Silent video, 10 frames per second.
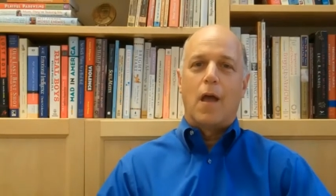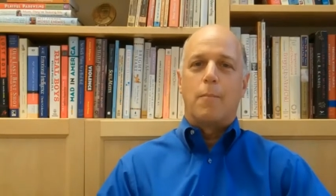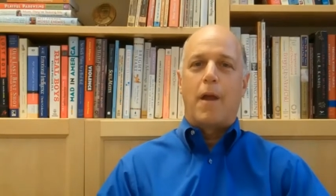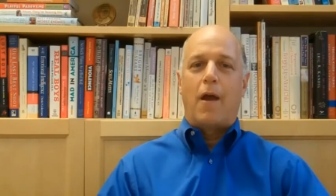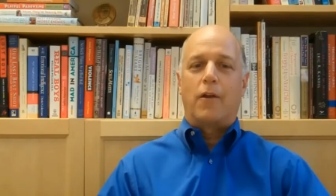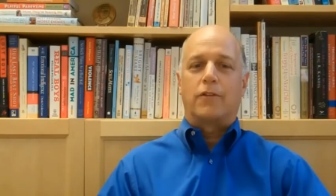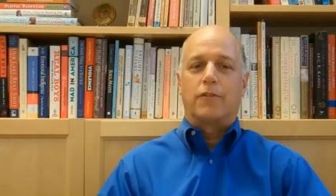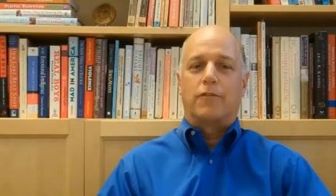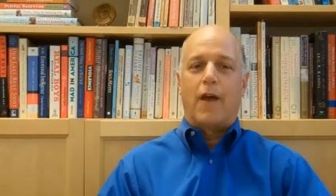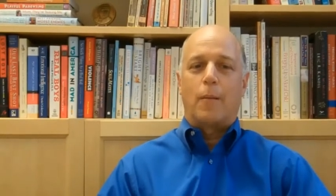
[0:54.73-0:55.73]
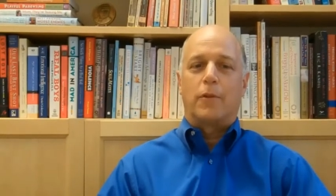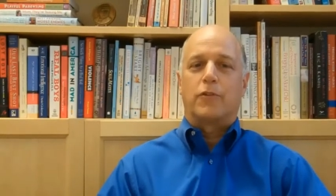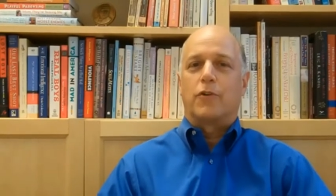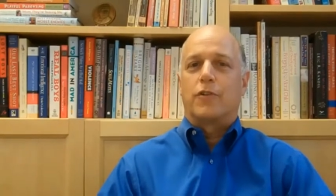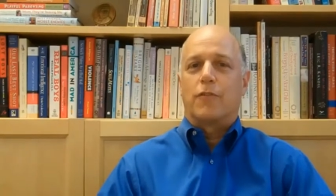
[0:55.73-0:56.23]
Parents and families
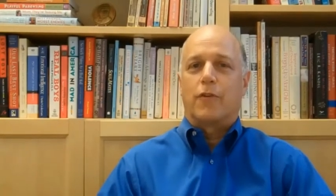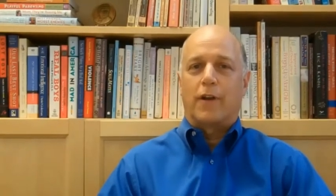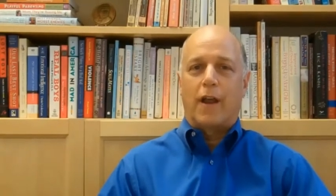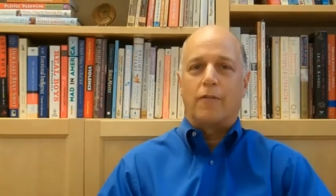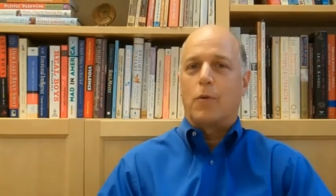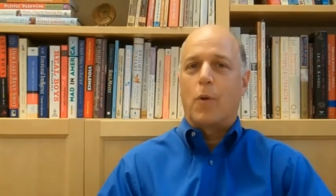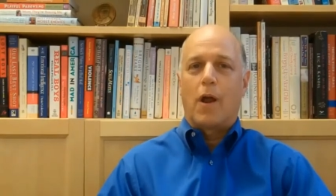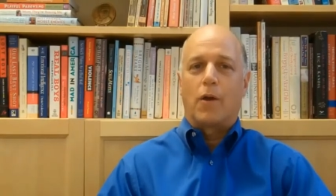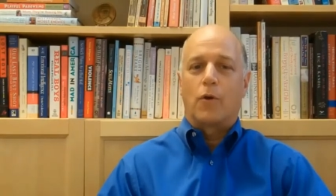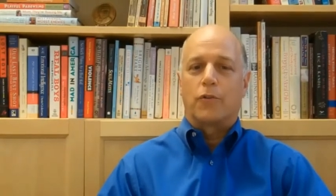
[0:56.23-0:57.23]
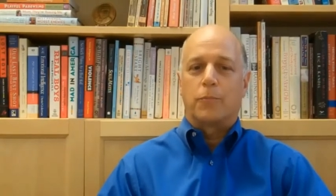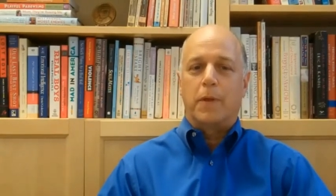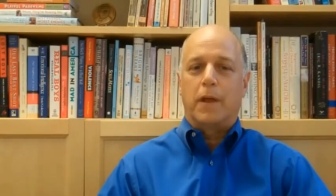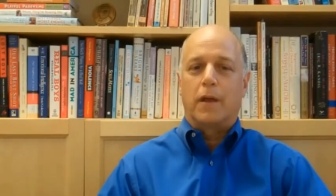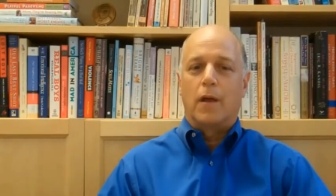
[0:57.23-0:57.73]
are different everywhere I go to
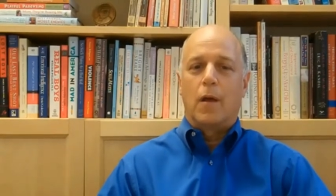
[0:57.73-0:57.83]
speak,